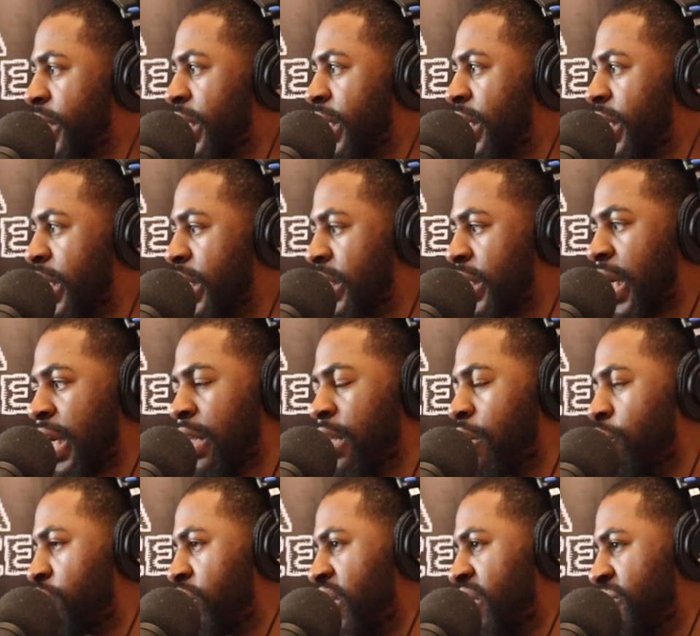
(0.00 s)
saying? It's like
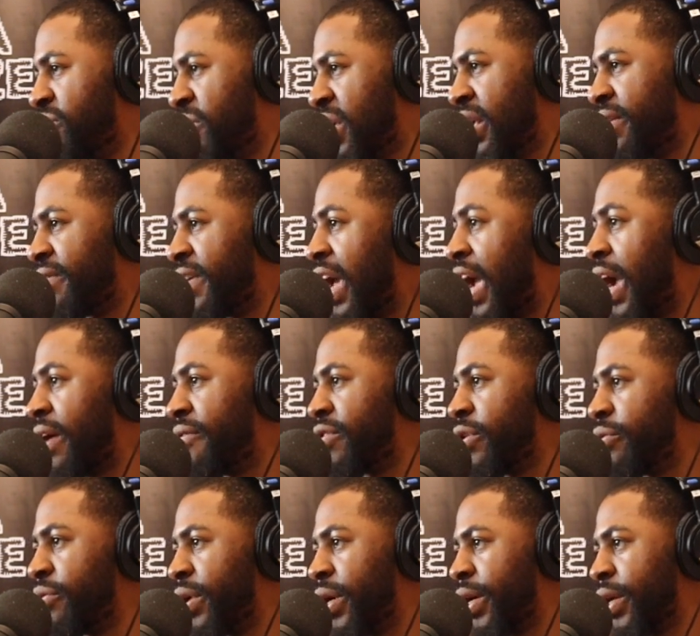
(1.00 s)
low-key beef
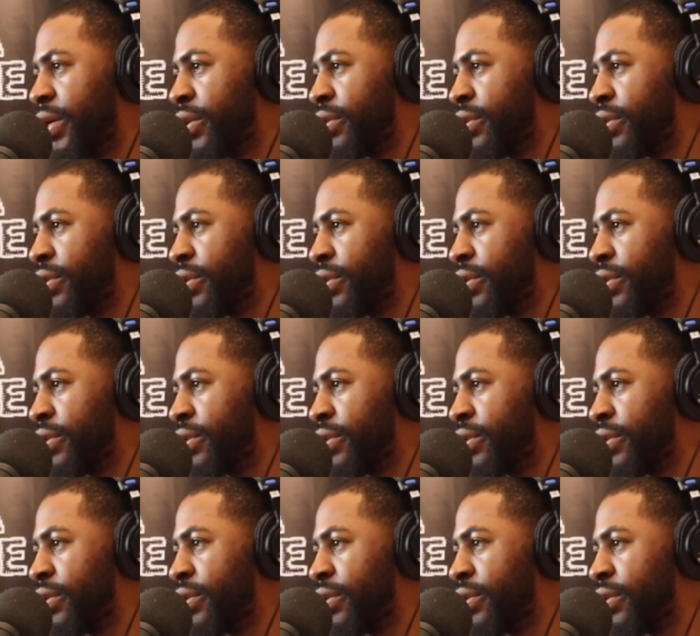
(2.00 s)
everywhere.